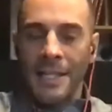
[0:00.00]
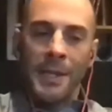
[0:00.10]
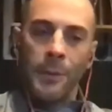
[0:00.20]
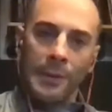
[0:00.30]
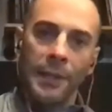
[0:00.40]
I mean,
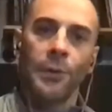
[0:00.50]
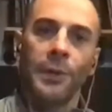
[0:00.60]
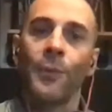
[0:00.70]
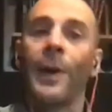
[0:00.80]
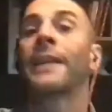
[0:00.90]
they were
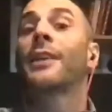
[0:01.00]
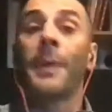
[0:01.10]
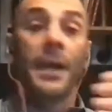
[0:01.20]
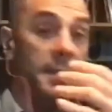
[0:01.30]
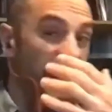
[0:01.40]
literally right there
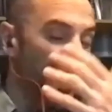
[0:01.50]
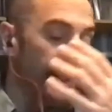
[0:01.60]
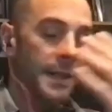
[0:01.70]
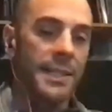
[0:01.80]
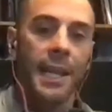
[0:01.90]
by the side and
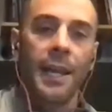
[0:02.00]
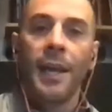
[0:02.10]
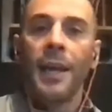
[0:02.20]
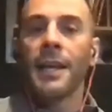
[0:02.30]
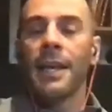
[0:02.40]
they'd say,
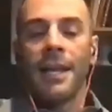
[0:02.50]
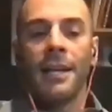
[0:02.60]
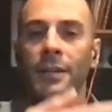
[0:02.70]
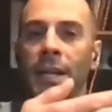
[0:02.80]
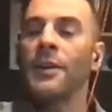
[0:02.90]
okay,
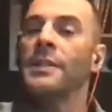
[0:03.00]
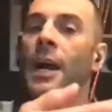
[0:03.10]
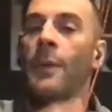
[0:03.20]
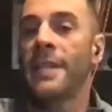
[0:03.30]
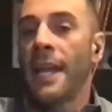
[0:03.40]
here, here's
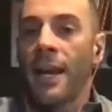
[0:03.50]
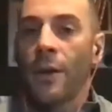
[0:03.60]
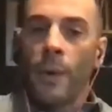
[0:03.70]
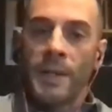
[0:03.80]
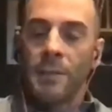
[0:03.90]
how we take out
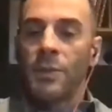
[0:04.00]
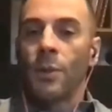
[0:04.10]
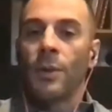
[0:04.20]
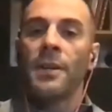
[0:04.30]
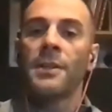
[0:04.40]
a wisdom
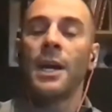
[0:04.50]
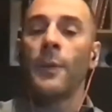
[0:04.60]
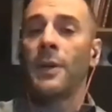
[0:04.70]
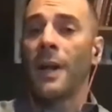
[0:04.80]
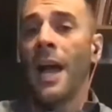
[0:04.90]
tooth. Here's how
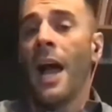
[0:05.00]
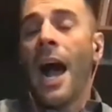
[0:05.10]
we do it.